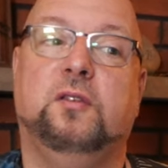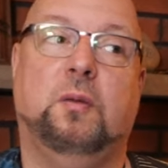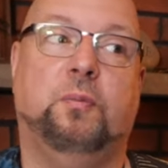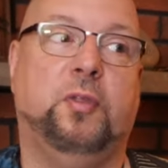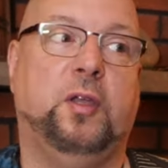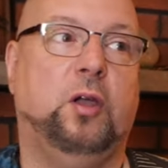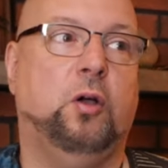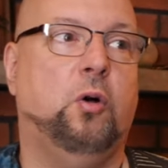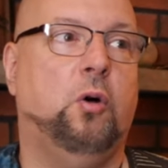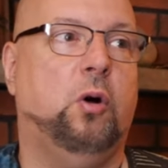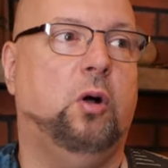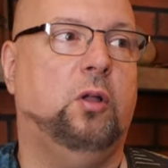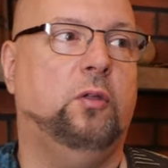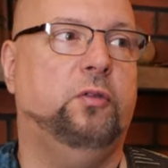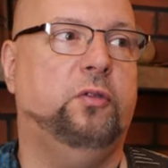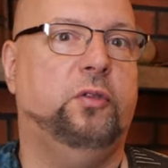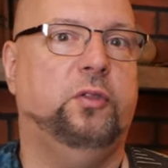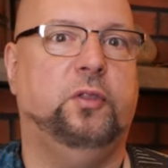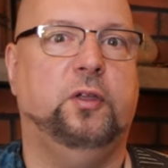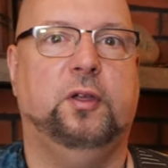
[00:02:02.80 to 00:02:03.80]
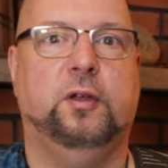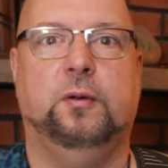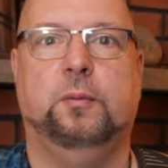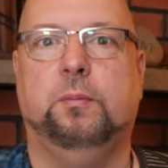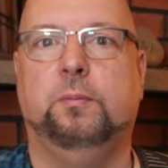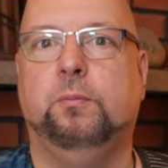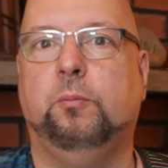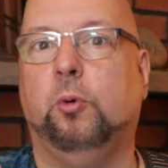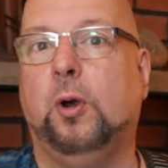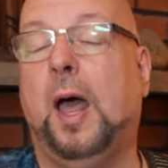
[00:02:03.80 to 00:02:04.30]
something called the,
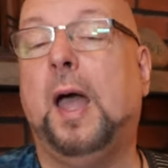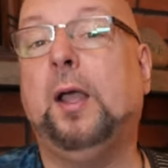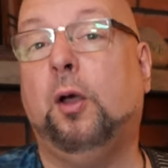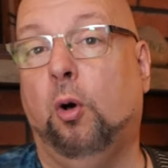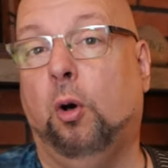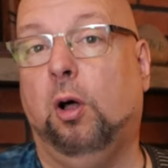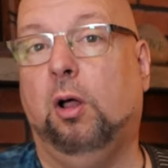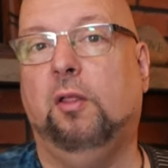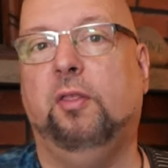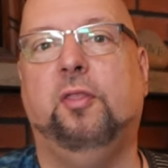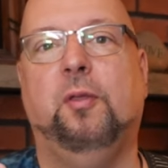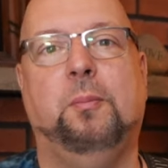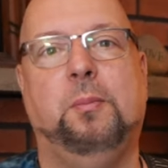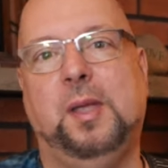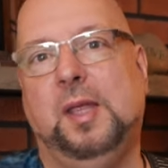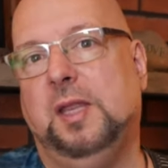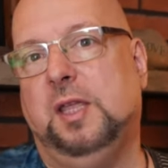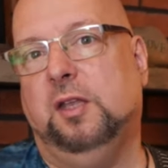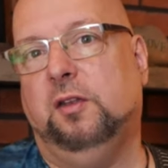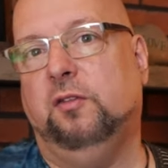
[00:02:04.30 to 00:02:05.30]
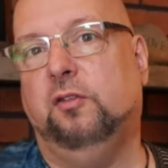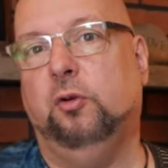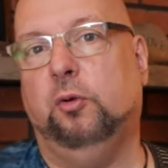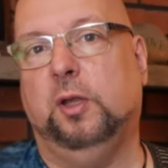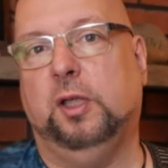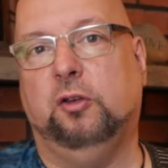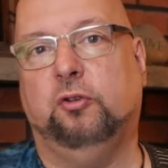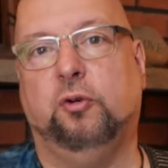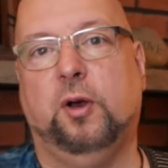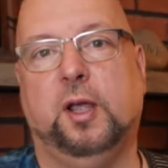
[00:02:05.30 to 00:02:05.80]
what I call the median
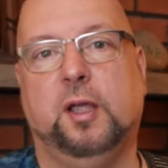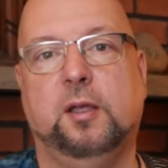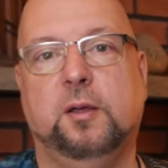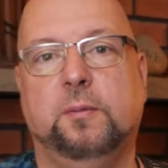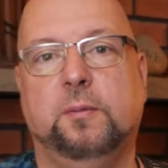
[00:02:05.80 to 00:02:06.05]
tuning trick.